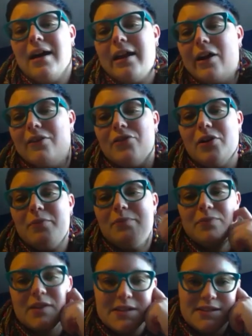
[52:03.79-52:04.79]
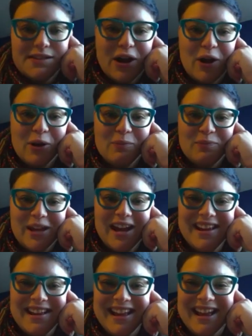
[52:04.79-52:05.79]
Not home. So
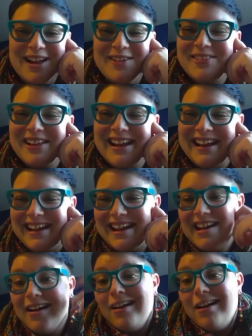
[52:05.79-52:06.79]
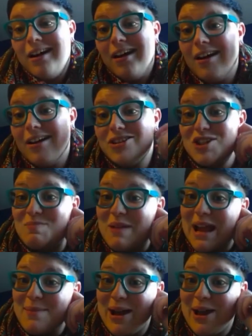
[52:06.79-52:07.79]
I'm like, just
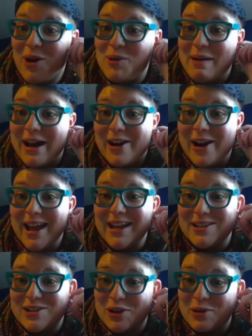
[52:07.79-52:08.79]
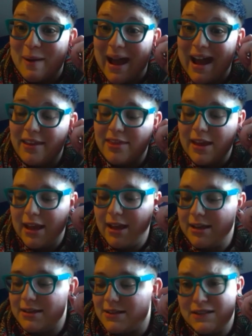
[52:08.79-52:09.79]
make my own pattern. I can do math.
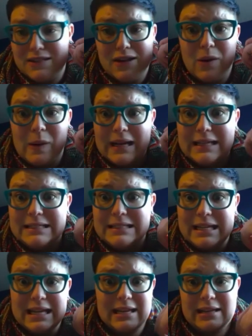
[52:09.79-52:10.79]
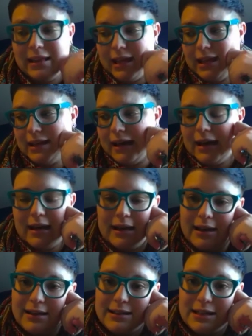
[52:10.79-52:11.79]
And so I did. Like,
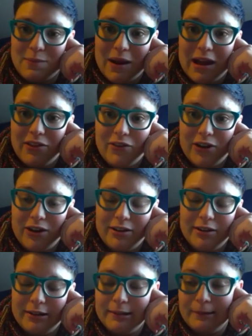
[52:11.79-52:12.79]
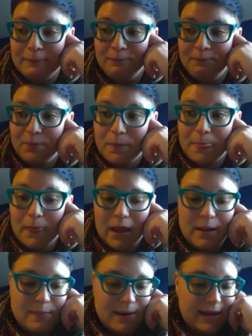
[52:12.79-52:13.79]
I did math for
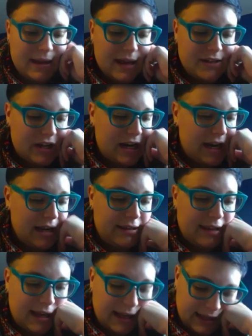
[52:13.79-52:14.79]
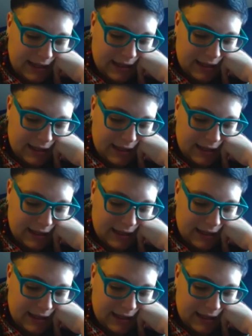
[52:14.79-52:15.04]
a bit yesterday, and like,